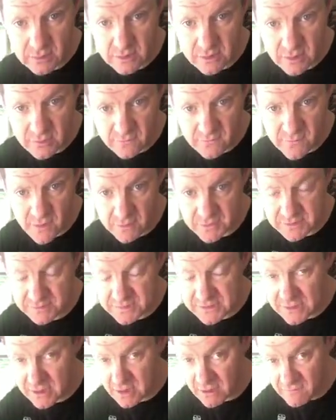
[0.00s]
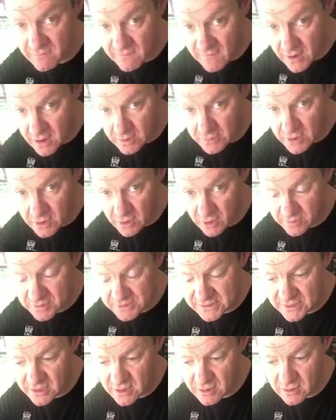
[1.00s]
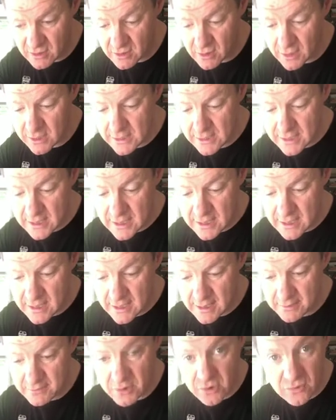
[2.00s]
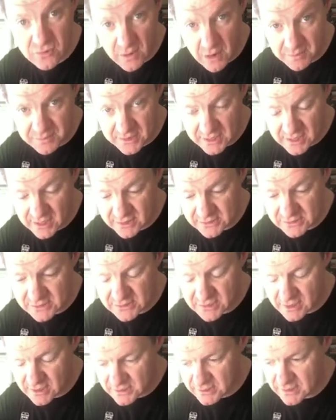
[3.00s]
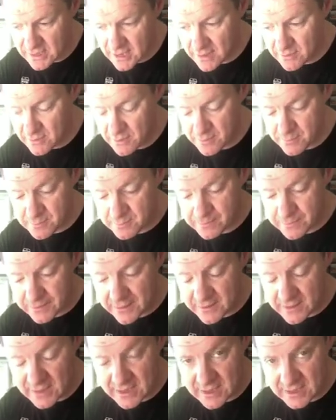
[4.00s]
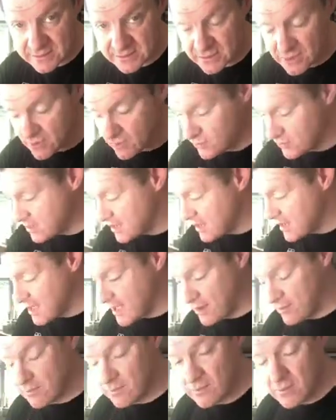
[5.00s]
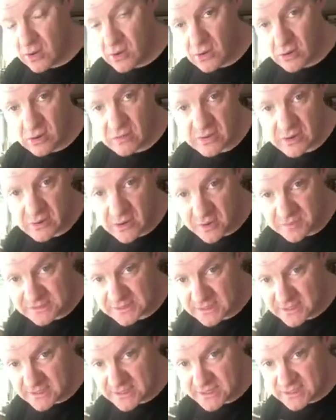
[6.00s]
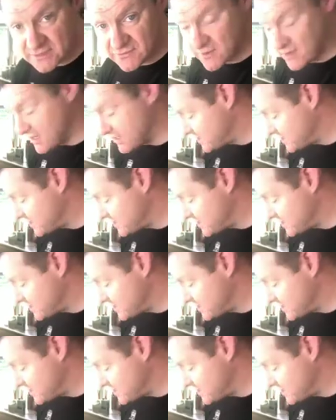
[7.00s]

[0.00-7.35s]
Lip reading: from a particular farmer or particular crop that he has had and that he has sown. And all of our crops get identified.